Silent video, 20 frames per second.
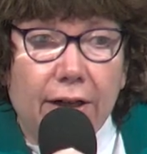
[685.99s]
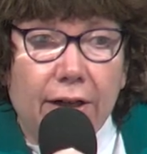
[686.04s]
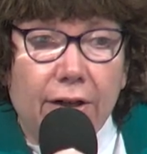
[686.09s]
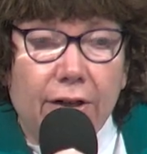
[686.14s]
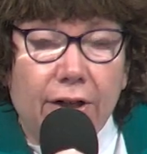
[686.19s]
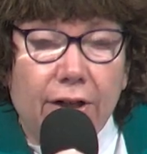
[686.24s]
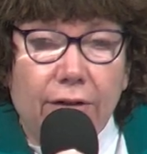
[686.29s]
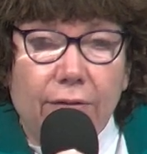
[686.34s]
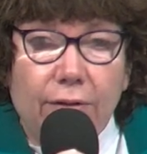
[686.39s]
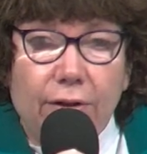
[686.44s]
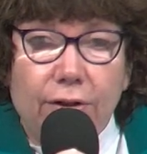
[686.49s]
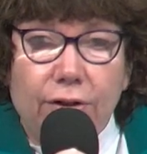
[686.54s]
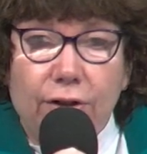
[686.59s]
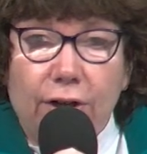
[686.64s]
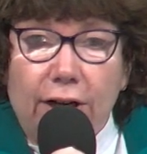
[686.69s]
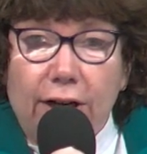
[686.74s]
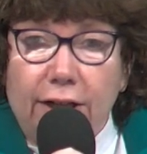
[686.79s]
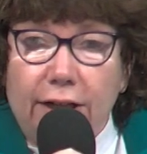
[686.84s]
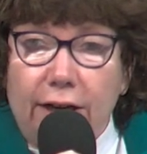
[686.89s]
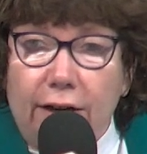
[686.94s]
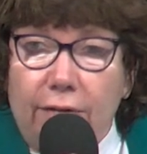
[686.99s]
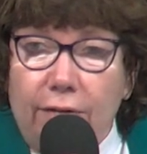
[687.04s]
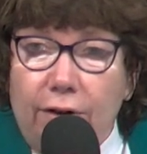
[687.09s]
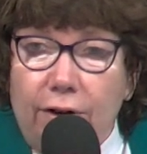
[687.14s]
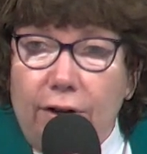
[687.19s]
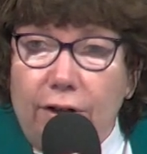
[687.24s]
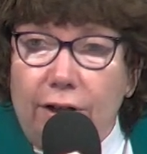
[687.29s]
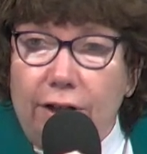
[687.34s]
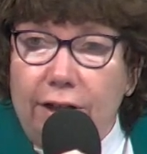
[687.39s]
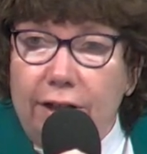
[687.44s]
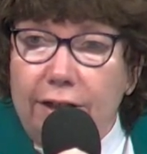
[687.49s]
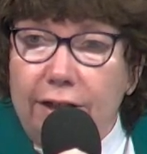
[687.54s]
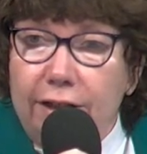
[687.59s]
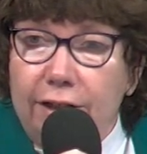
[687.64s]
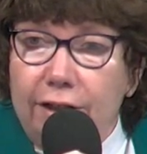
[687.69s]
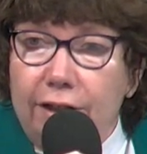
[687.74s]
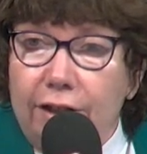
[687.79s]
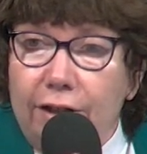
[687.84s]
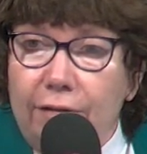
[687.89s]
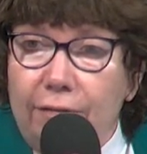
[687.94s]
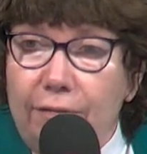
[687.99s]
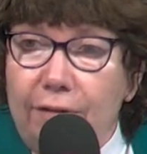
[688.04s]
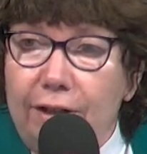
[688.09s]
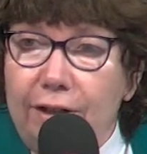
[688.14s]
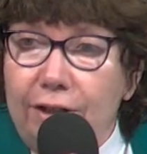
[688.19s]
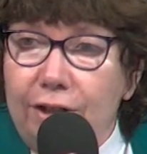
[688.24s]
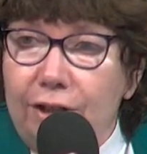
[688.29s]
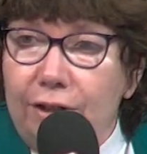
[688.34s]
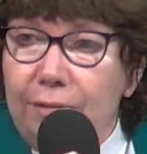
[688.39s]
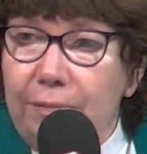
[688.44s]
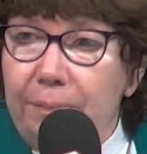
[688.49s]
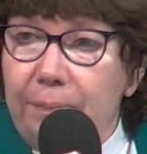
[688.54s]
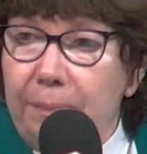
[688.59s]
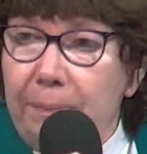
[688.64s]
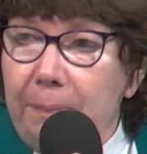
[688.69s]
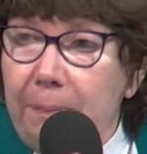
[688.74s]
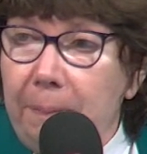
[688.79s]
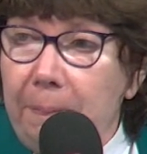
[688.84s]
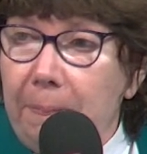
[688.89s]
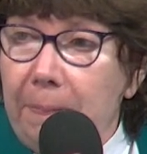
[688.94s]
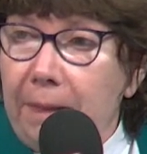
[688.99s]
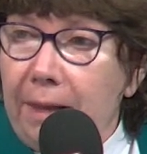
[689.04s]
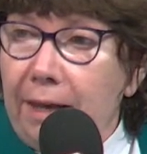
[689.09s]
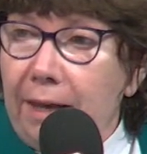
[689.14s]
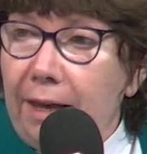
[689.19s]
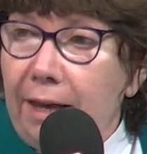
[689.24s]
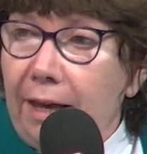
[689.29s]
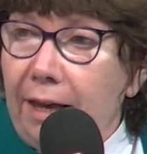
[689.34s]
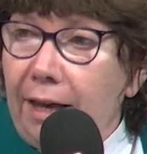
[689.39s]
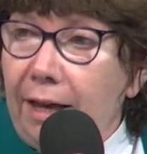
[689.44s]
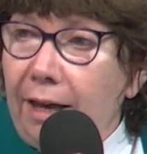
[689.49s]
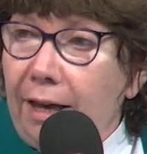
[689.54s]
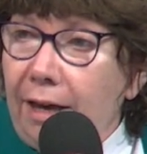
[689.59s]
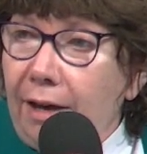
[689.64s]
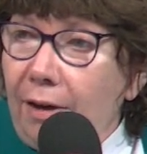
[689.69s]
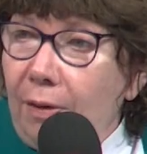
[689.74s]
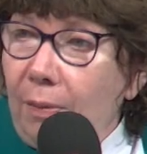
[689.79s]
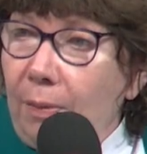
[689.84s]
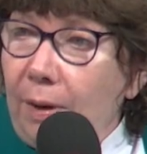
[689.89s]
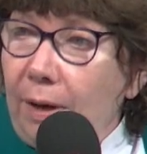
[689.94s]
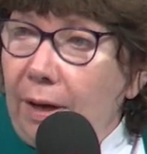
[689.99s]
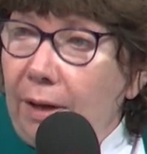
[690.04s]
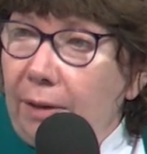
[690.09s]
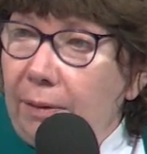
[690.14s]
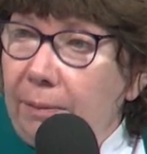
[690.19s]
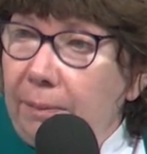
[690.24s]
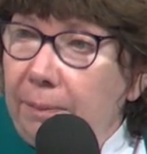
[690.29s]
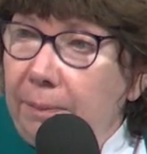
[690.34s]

I'm not going to raise your hand now, are you? Because it's going to convict you. Well,